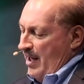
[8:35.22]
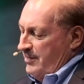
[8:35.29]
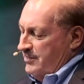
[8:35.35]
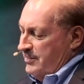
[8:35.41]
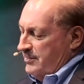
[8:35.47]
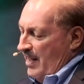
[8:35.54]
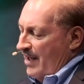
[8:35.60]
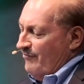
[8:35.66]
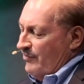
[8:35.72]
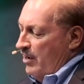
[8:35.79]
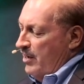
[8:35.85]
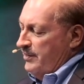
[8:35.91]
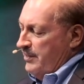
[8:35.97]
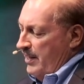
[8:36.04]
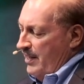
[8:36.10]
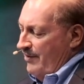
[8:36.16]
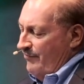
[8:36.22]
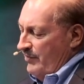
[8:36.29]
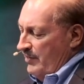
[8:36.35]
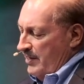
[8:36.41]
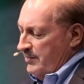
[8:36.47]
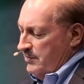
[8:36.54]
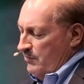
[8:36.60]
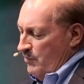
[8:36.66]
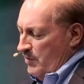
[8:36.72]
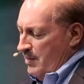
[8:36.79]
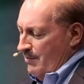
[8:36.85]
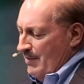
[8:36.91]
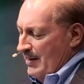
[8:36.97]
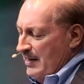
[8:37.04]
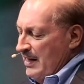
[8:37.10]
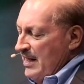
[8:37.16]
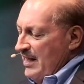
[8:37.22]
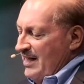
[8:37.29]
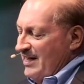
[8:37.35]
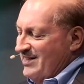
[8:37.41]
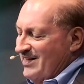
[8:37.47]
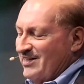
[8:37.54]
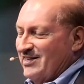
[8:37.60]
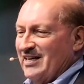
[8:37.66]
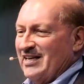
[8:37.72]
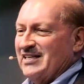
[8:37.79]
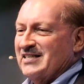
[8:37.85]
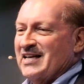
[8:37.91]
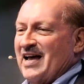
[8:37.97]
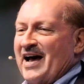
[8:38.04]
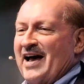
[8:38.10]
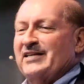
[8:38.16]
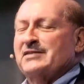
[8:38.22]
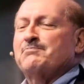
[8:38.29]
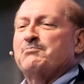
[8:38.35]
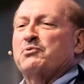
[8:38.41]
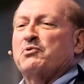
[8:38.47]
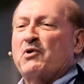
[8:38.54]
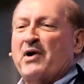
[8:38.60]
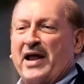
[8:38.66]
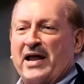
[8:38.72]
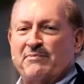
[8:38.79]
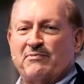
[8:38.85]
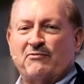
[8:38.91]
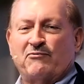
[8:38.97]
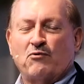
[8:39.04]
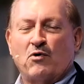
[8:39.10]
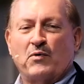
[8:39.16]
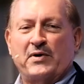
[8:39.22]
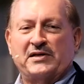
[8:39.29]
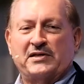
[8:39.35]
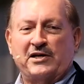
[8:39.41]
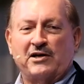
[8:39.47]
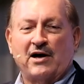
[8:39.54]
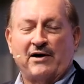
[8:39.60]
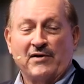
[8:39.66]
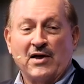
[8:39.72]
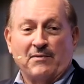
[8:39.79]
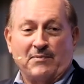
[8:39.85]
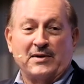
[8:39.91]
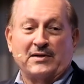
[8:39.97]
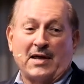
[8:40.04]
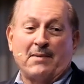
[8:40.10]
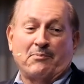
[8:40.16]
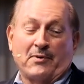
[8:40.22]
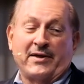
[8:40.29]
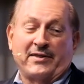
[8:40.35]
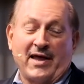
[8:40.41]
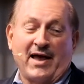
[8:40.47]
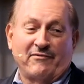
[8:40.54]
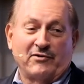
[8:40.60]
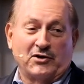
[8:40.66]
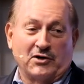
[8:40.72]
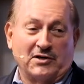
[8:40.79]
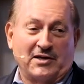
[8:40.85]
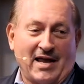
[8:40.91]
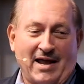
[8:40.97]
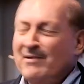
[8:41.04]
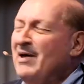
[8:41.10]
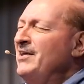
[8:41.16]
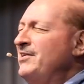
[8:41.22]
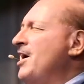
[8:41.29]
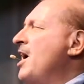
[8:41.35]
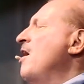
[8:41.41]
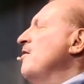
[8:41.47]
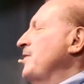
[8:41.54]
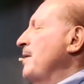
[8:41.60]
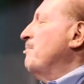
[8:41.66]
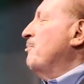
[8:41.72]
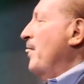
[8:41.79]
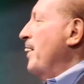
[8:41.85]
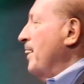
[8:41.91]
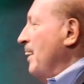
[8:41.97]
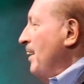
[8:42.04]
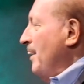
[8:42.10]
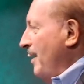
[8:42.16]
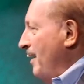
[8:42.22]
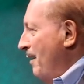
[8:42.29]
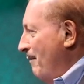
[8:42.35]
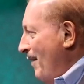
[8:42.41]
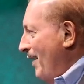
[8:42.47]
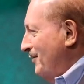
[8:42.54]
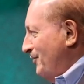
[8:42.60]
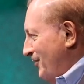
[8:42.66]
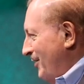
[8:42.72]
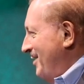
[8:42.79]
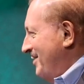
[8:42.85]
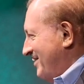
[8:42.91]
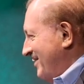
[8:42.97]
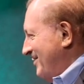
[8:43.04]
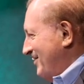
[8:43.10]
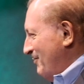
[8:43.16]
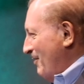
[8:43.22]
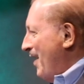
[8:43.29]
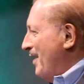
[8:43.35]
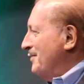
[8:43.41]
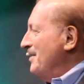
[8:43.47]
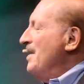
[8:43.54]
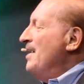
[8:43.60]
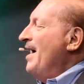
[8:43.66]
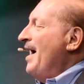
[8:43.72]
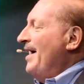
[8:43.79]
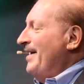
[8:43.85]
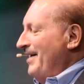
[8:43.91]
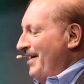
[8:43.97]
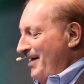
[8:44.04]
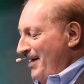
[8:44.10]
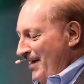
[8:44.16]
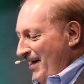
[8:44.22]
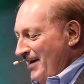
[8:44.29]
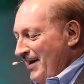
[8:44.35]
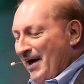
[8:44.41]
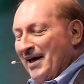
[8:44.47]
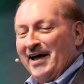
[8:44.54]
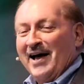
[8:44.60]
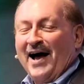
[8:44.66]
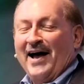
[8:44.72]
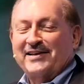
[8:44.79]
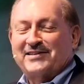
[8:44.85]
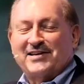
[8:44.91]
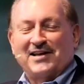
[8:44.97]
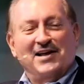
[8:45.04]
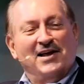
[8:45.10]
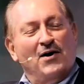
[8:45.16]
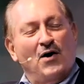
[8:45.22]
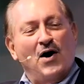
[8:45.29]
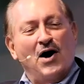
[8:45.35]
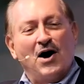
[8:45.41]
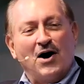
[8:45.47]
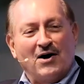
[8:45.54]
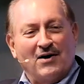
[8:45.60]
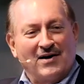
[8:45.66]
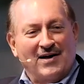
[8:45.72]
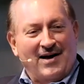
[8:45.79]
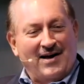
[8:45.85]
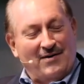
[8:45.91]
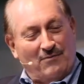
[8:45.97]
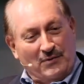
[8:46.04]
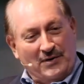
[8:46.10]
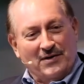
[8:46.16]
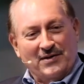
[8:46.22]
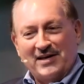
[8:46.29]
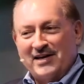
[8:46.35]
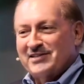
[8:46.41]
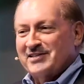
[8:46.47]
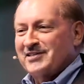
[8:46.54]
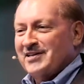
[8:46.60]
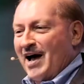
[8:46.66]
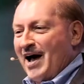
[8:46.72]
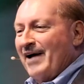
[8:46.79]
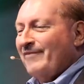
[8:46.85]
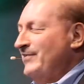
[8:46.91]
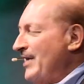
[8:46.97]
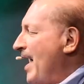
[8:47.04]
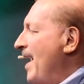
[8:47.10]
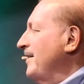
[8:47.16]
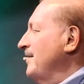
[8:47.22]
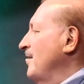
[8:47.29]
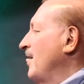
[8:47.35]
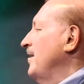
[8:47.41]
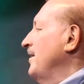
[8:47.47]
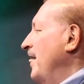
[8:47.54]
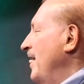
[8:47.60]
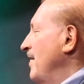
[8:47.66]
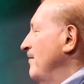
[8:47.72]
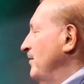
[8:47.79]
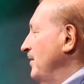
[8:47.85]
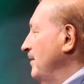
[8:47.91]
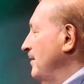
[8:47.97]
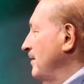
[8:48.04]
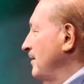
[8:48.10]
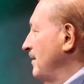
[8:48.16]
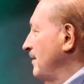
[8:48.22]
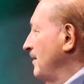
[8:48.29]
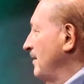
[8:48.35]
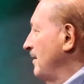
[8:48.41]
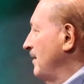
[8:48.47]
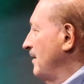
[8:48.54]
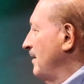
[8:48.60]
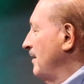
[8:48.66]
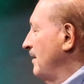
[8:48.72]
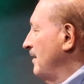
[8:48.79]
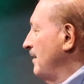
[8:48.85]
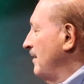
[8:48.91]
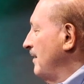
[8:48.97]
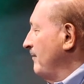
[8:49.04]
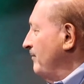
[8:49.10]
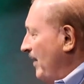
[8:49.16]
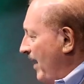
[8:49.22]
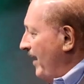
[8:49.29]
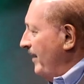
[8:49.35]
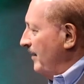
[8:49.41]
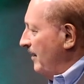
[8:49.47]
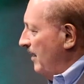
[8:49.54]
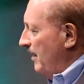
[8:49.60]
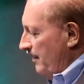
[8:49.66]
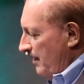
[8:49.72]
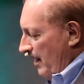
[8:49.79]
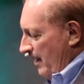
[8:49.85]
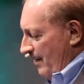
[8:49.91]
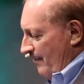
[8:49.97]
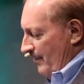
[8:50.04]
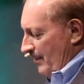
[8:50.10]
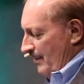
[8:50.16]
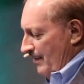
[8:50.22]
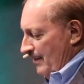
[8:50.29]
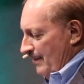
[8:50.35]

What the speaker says: says, I've gone to heaven. I said, what do you mean? He said, these guys pray before we tee off. I mean, they pray they have a good game. No, they pray about Jesus Christ. I said, oh, really? He says, I've died and gone to heaven. Died and gone to heaven.